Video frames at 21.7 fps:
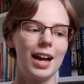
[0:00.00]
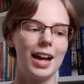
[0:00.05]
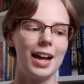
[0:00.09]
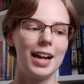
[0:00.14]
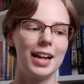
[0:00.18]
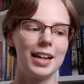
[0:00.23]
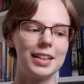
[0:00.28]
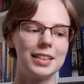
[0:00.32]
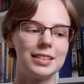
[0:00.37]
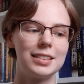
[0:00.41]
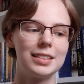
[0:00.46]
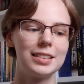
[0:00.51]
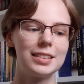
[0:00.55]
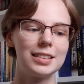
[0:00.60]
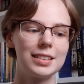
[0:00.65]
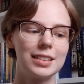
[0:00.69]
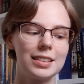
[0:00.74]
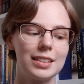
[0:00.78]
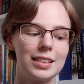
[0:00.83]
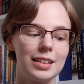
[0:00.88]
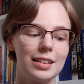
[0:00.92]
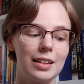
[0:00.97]
And
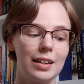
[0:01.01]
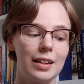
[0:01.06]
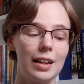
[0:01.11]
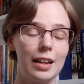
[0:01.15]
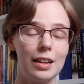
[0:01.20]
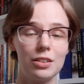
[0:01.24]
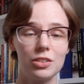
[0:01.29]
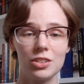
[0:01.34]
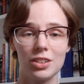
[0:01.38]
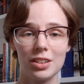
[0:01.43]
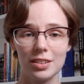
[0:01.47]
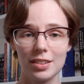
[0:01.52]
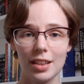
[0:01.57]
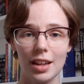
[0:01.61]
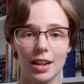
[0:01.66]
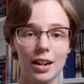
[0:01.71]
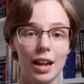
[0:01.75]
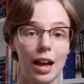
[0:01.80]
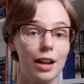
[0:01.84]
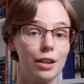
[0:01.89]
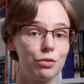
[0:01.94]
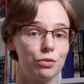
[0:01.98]
since
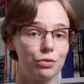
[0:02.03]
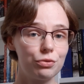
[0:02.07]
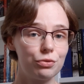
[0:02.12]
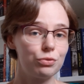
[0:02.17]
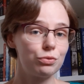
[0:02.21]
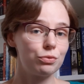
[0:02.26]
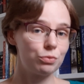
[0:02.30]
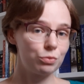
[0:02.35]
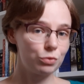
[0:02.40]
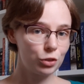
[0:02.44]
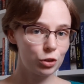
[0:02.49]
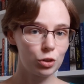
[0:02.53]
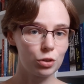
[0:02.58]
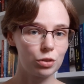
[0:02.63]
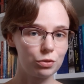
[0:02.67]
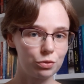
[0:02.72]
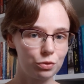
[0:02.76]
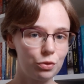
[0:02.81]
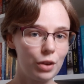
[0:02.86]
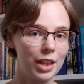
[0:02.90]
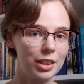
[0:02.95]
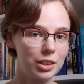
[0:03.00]
then I've sort
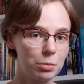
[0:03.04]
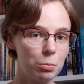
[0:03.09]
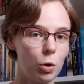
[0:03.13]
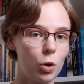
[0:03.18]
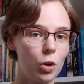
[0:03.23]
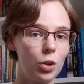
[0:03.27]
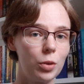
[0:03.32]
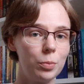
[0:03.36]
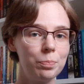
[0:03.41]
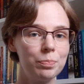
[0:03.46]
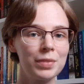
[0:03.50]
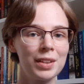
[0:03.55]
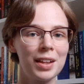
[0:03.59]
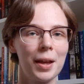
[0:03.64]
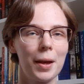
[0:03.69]
of read them all,